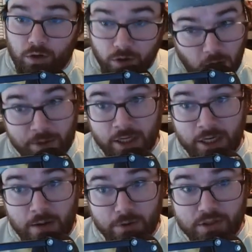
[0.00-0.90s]
Coming in at
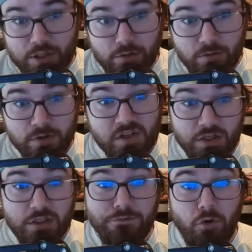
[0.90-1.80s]
number 2,
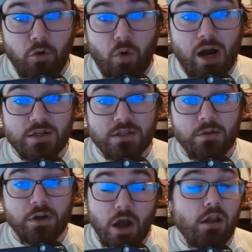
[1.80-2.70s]
64 walks.
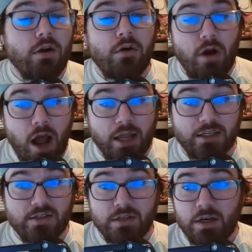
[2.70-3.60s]
The Colorado
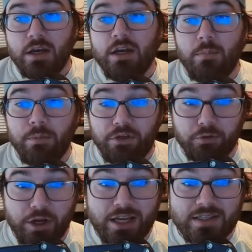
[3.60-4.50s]
Rockies, number
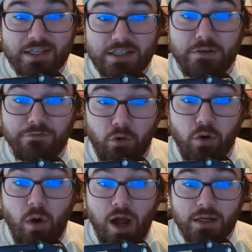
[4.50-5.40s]
3 at 64
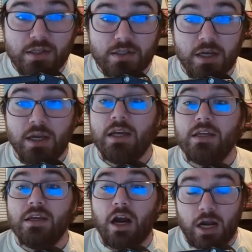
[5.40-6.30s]
walks,
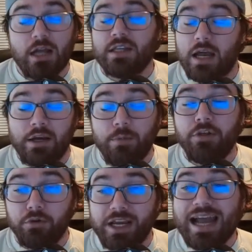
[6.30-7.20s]
or at number
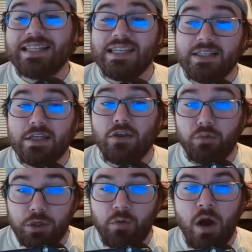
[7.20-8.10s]
3 at
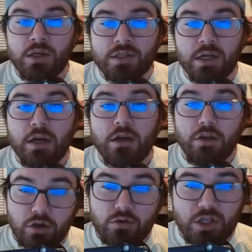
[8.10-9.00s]
63 walks, the
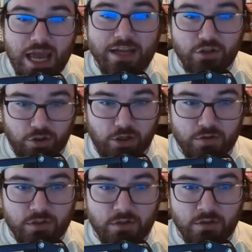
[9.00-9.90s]
Houston
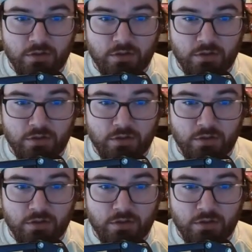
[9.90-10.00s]
Astros.